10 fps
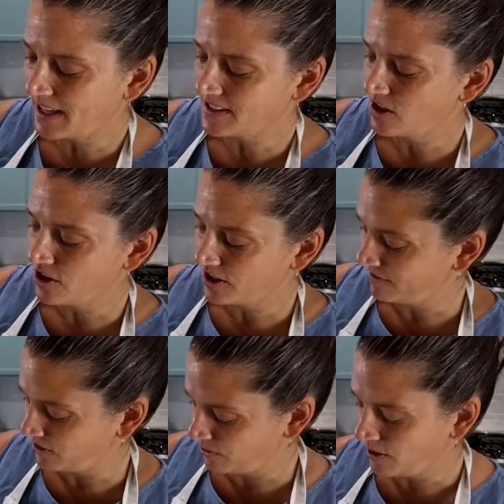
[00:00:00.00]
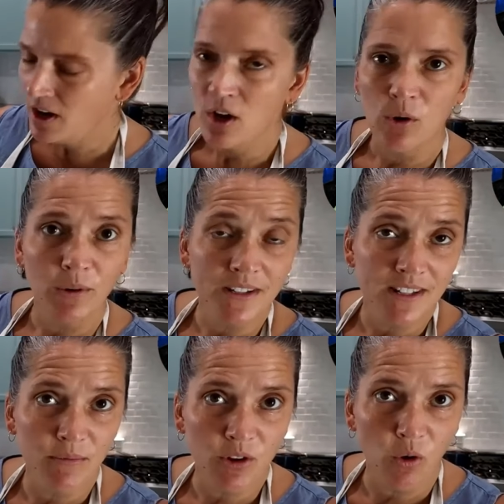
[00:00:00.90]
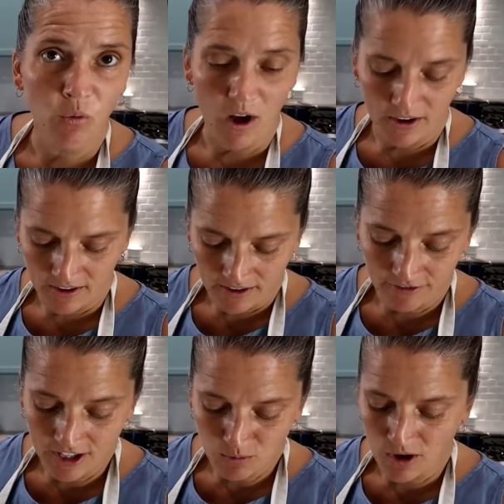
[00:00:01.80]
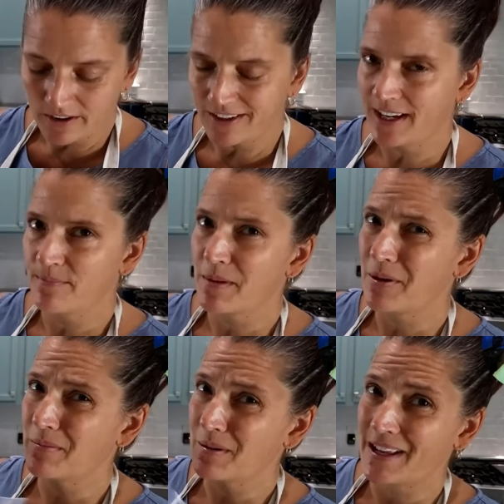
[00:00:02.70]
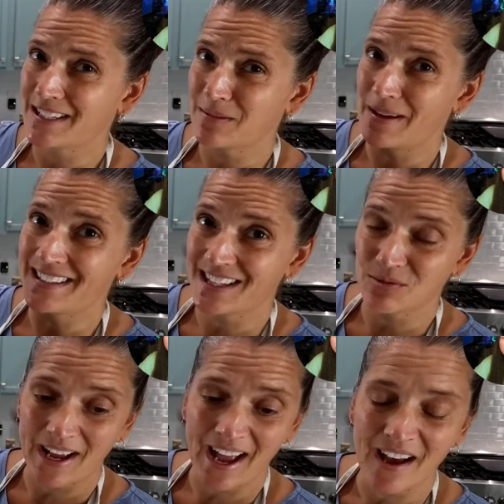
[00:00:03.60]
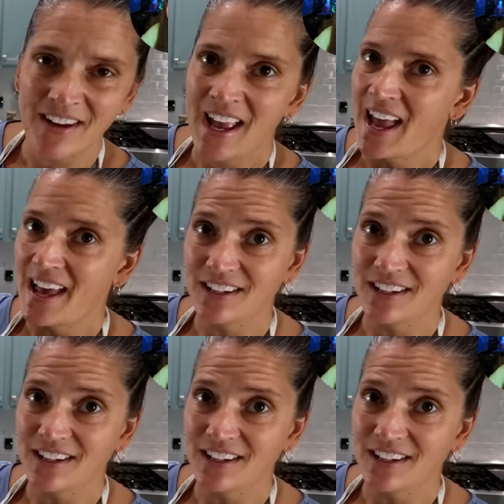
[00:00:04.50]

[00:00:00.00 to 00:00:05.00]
spreads will last longer if you rinse them with cold water, fresh water every day, and put them in a plastic bag. that's what I have.